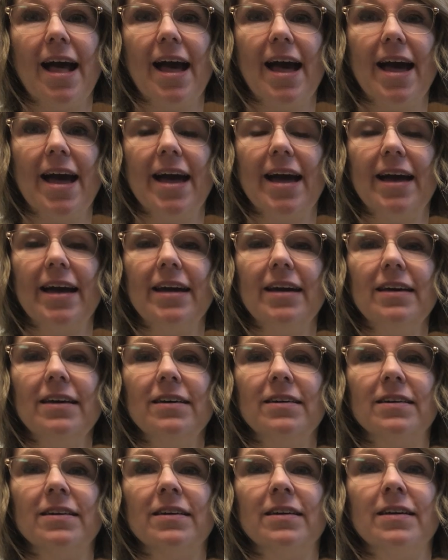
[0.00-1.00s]
A,
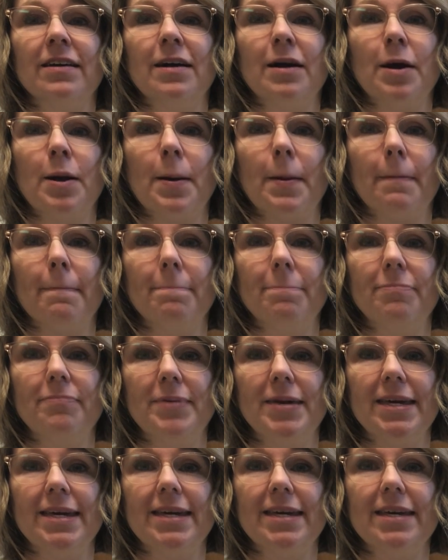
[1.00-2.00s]

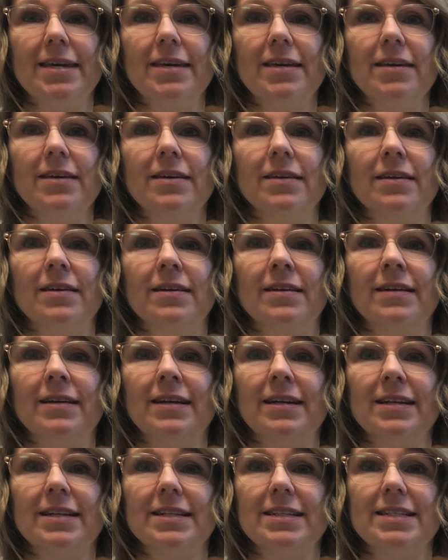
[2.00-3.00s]
B,
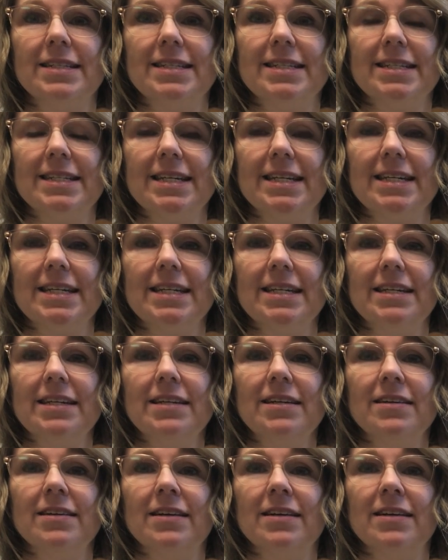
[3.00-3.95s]
C,